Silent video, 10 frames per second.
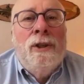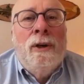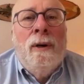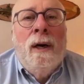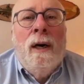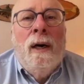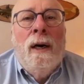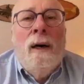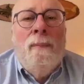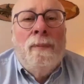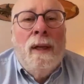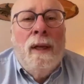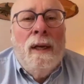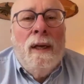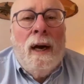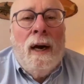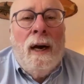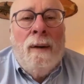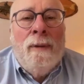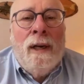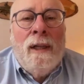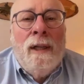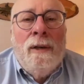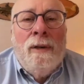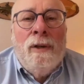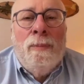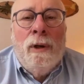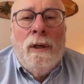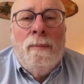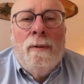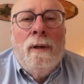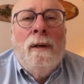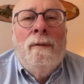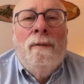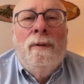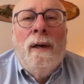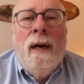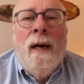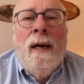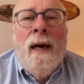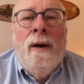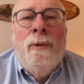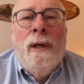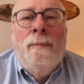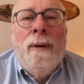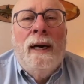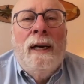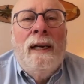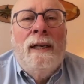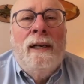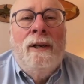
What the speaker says: So I'm not clear on your point of how we combat hate.